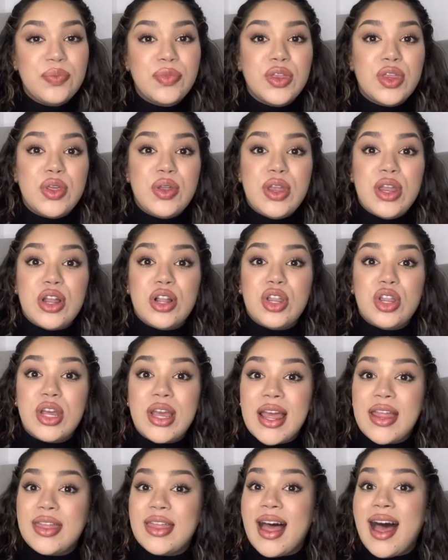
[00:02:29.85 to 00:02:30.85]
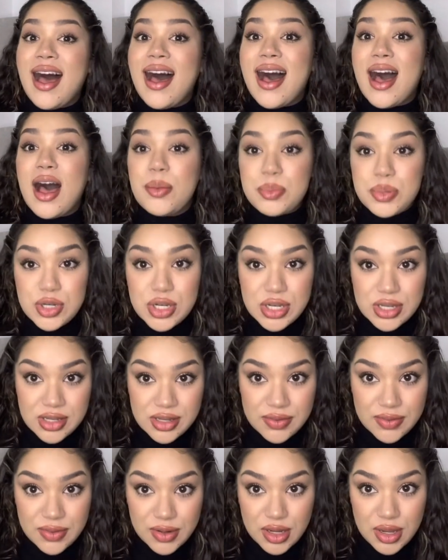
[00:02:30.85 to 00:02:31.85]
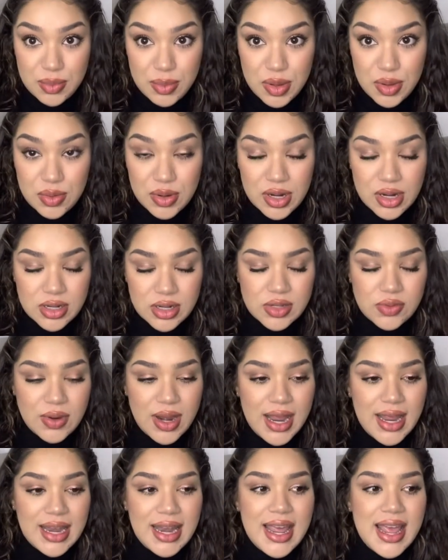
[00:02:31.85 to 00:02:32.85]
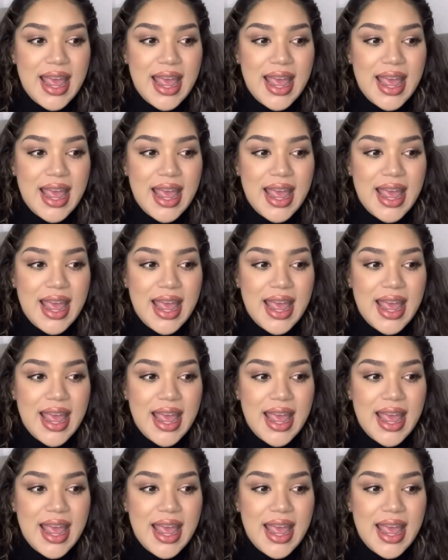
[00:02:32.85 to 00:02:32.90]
you need to look at the options for commuters, right?